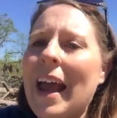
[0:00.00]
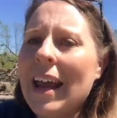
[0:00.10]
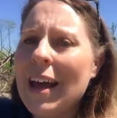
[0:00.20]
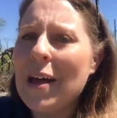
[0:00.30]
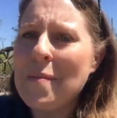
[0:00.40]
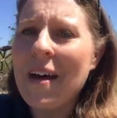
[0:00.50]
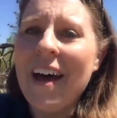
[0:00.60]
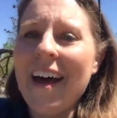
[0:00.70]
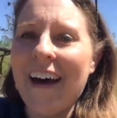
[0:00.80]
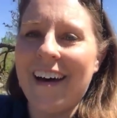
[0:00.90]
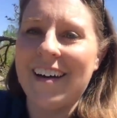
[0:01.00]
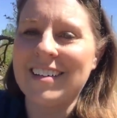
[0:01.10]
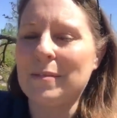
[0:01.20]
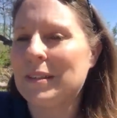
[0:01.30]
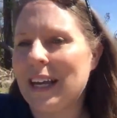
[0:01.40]
some ham,
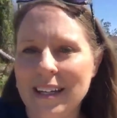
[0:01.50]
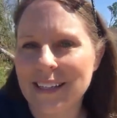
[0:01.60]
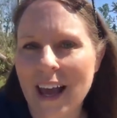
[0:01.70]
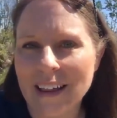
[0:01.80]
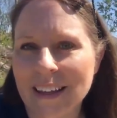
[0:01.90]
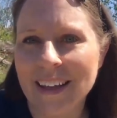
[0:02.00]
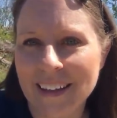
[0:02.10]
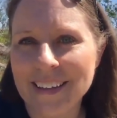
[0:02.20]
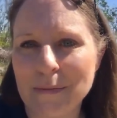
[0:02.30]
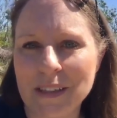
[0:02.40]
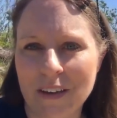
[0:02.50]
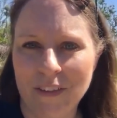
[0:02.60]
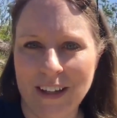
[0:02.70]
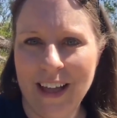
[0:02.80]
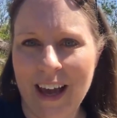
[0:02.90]
uh, some potato salad, some stuff
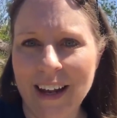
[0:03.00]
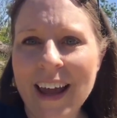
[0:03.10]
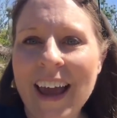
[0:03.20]
like that.